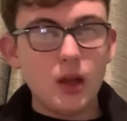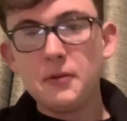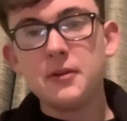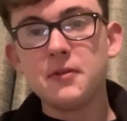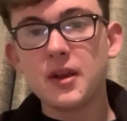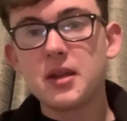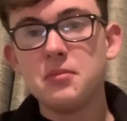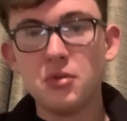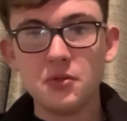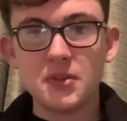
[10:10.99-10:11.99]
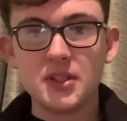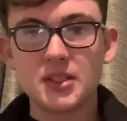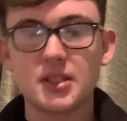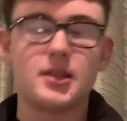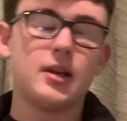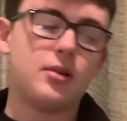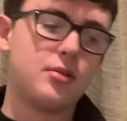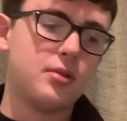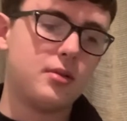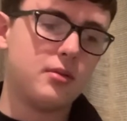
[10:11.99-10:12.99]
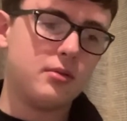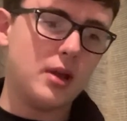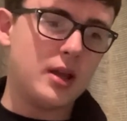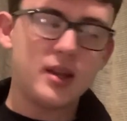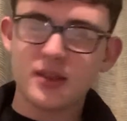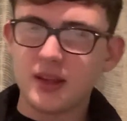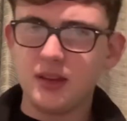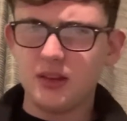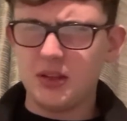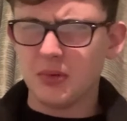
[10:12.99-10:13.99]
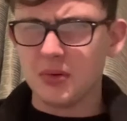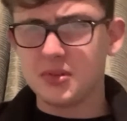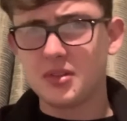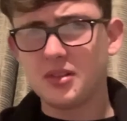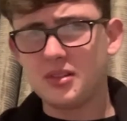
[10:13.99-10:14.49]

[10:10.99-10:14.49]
If you have any movies or anything you want